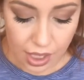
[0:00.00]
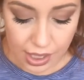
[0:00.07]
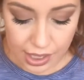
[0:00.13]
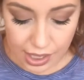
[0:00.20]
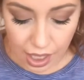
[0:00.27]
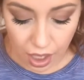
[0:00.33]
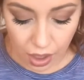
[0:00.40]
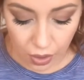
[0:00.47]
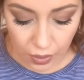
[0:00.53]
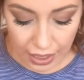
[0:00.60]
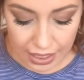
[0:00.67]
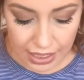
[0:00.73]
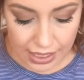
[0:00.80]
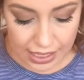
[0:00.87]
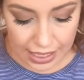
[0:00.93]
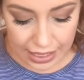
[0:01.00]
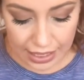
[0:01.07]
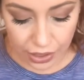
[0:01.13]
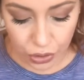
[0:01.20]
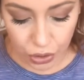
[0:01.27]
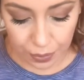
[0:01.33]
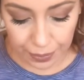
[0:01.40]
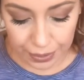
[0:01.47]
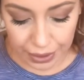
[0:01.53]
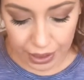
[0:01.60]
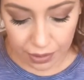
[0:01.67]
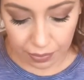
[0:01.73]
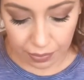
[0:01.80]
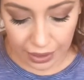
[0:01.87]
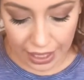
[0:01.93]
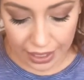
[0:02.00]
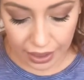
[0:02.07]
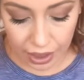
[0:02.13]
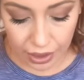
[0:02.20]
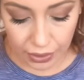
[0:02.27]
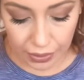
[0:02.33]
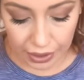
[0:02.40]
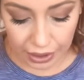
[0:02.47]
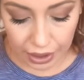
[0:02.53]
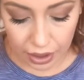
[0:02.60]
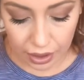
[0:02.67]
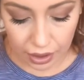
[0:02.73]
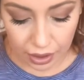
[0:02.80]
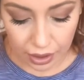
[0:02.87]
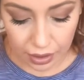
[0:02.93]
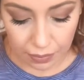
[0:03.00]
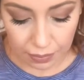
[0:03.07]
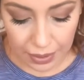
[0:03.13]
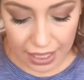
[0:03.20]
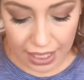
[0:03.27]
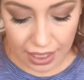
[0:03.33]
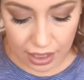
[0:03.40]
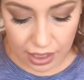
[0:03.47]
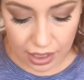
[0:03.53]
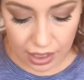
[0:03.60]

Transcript: So I decided to put black acrylic paint.